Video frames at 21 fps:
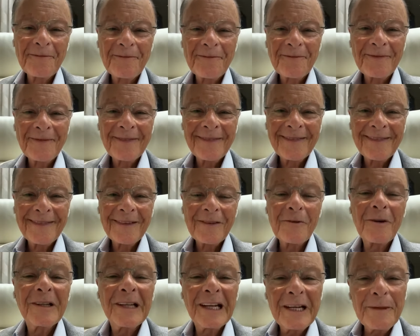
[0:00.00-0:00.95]
When he
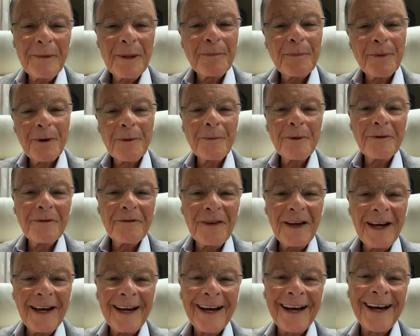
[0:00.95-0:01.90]
promotes me into
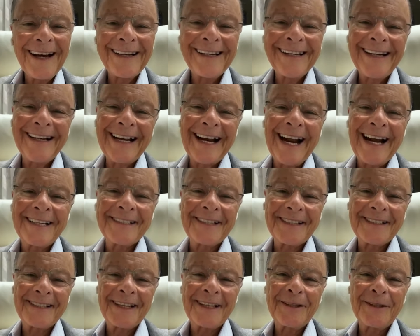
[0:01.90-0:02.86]
his kingdom,
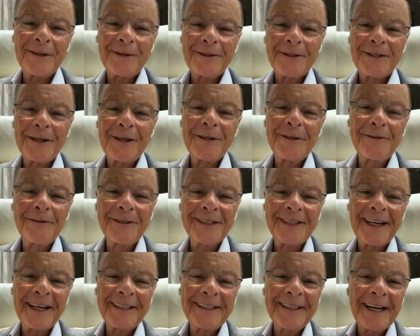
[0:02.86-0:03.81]
thank God, then I will
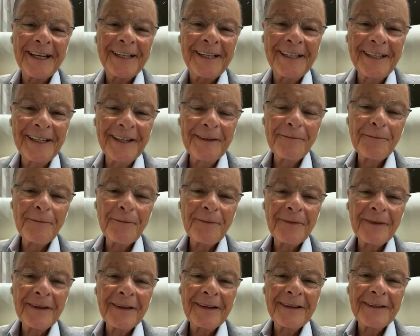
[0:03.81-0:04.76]
leave this
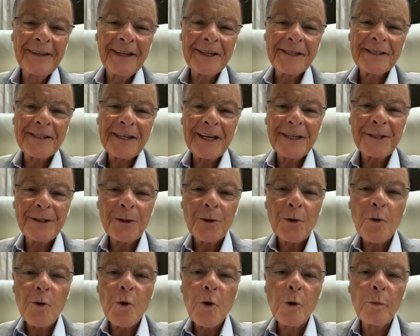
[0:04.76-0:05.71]
place,
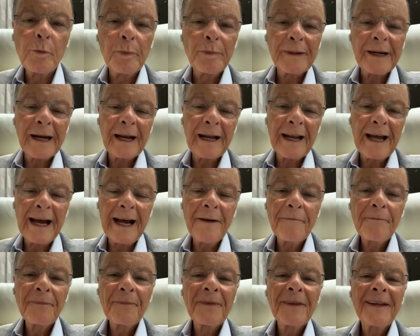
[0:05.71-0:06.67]
abandon this physical
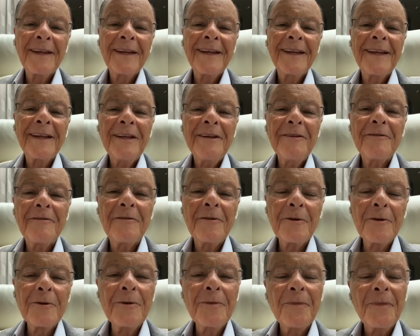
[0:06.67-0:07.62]
body,
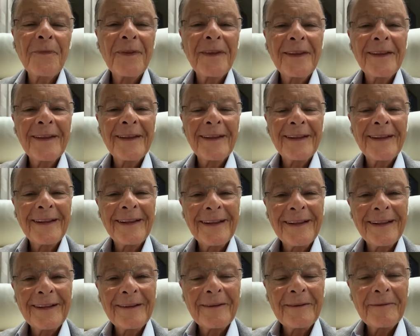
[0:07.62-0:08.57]
and I will
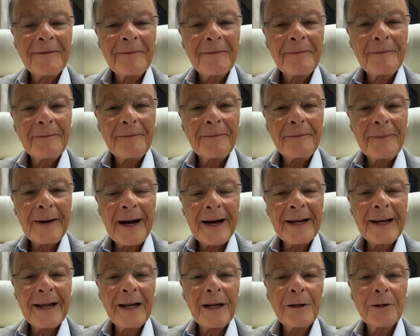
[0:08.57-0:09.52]
be
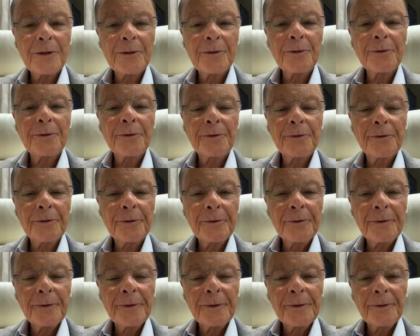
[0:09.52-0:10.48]
together
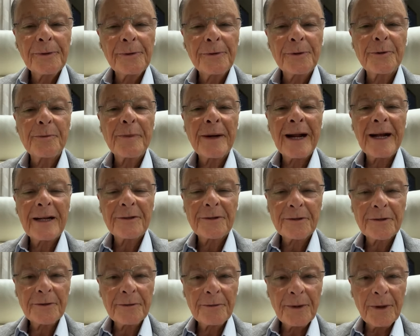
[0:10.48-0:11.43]
with my
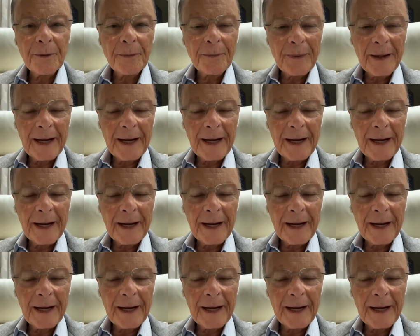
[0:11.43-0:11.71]
Lord.